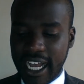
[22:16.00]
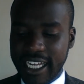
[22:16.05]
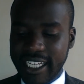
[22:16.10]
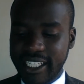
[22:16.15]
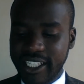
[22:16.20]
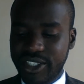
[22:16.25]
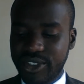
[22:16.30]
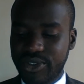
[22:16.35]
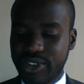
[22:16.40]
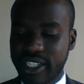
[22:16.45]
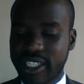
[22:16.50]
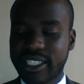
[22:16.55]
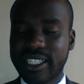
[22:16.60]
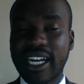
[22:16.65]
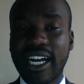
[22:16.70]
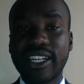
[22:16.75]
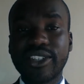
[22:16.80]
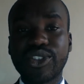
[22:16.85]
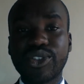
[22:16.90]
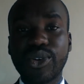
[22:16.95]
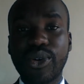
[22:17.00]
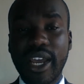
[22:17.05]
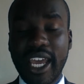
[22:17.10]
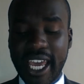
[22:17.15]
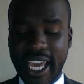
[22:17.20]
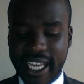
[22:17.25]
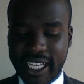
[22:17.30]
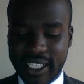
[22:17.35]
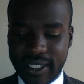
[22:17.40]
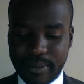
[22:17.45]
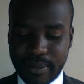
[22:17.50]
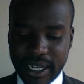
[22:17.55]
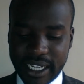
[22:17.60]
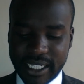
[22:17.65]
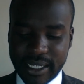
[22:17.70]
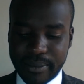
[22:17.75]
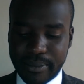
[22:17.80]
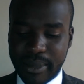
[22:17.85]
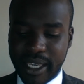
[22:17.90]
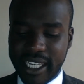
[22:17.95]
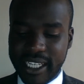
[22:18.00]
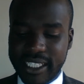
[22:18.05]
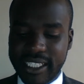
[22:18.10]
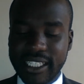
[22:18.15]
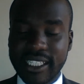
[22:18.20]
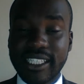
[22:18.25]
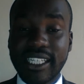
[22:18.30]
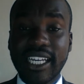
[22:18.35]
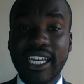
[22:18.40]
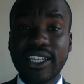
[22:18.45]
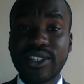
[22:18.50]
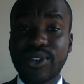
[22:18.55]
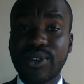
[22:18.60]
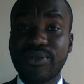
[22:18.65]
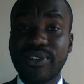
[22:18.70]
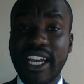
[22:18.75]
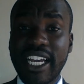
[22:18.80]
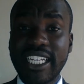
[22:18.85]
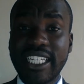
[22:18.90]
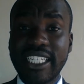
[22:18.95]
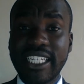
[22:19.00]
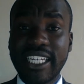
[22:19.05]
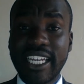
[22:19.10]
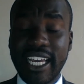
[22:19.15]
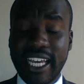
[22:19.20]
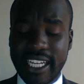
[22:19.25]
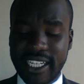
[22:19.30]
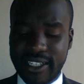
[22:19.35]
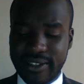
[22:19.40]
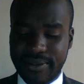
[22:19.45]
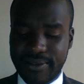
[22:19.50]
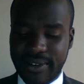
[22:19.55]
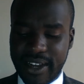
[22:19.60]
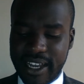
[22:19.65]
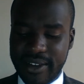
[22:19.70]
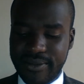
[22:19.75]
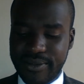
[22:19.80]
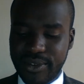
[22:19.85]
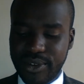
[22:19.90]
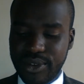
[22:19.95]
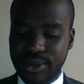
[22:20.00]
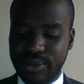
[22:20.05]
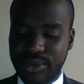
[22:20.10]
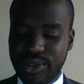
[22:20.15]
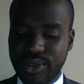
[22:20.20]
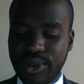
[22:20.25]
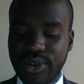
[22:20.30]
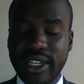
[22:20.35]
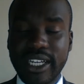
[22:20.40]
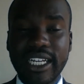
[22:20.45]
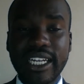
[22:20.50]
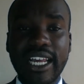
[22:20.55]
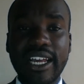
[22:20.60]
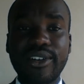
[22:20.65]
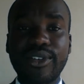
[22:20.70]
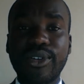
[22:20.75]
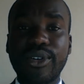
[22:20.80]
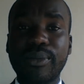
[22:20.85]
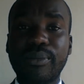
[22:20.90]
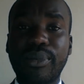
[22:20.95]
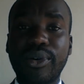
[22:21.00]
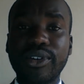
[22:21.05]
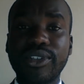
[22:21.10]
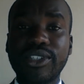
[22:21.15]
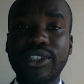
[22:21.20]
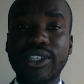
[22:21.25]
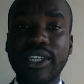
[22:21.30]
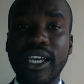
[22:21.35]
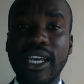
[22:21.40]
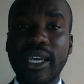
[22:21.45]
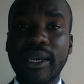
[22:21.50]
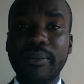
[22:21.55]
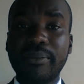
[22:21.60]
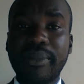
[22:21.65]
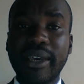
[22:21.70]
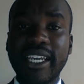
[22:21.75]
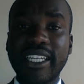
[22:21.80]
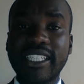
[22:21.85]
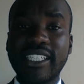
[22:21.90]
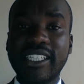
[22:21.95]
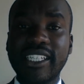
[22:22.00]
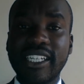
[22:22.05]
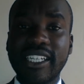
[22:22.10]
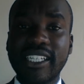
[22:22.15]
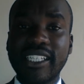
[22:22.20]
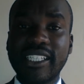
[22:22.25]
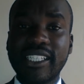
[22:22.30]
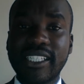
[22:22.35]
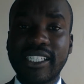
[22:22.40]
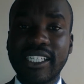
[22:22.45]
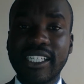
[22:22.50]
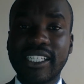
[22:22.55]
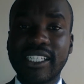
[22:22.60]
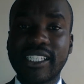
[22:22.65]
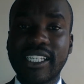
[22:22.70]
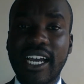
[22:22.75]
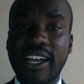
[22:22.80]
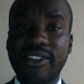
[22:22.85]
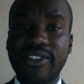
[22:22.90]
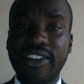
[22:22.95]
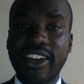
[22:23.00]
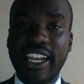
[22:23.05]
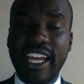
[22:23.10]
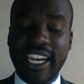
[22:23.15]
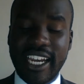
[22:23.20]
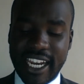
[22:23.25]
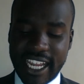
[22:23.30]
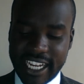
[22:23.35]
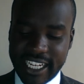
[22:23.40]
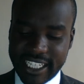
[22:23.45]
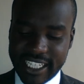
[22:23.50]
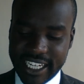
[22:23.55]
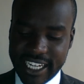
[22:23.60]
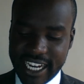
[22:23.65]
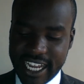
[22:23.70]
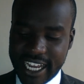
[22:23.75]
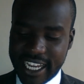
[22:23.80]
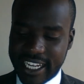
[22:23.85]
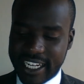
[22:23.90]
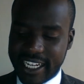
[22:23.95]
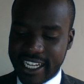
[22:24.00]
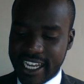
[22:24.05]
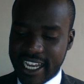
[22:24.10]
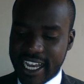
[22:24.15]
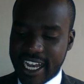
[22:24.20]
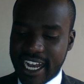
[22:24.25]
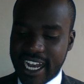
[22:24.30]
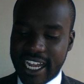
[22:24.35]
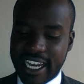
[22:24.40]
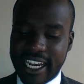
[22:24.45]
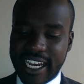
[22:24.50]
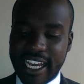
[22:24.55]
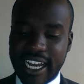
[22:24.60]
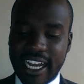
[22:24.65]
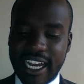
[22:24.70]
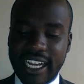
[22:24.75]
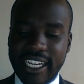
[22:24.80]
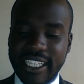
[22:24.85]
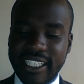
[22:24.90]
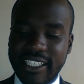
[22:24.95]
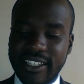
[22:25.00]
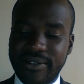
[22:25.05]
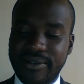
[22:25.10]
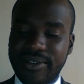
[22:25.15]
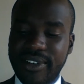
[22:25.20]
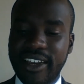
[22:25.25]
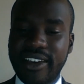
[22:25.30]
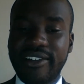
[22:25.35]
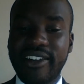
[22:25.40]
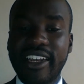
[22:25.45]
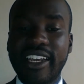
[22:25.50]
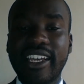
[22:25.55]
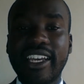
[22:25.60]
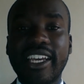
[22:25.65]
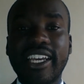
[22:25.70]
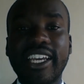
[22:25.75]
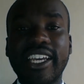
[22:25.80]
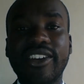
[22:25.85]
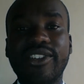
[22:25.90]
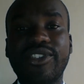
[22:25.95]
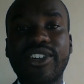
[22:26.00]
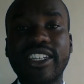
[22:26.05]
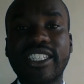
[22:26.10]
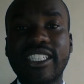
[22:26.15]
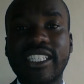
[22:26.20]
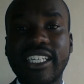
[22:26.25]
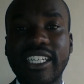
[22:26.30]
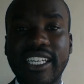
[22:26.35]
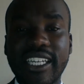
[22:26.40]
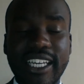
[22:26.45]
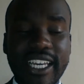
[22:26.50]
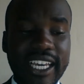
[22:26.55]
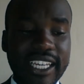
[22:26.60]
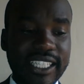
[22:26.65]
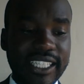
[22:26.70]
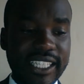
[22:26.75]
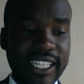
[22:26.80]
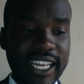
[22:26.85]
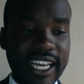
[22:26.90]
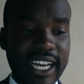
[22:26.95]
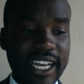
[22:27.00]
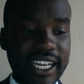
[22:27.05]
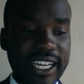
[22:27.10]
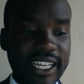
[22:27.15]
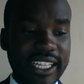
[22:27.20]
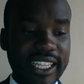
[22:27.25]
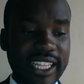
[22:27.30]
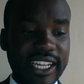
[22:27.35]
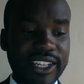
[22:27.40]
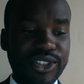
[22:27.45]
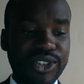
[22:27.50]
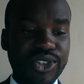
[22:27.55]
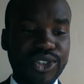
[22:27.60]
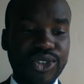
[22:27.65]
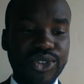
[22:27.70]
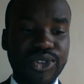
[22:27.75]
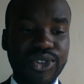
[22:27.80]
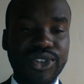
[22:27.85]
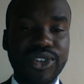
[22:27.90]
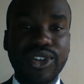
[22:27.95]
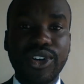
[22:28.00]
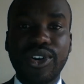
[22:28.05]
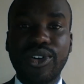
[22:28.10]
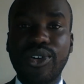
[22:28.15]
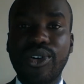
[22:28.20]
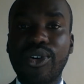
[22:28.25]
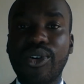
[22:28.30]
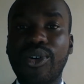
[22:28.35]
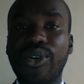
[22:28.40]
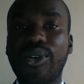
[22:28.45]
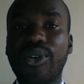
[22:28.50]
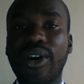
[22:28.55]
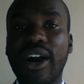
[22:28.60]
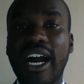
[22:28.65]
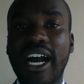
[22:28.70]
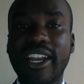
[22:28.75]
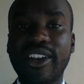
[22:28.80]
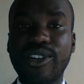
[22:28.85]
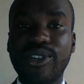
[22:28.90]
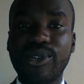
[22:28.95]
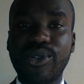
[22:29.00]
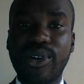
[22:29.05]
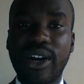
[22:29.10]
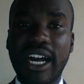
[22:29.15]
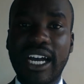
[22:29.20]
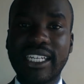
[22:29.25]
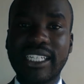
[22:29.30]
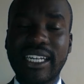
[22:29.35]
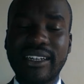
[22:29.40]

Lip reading: District Council, ex parte Binks. It's a case of 1985, volume 2, All England Law Reports, page 699. And it's a very interesting case there that you should go and look at.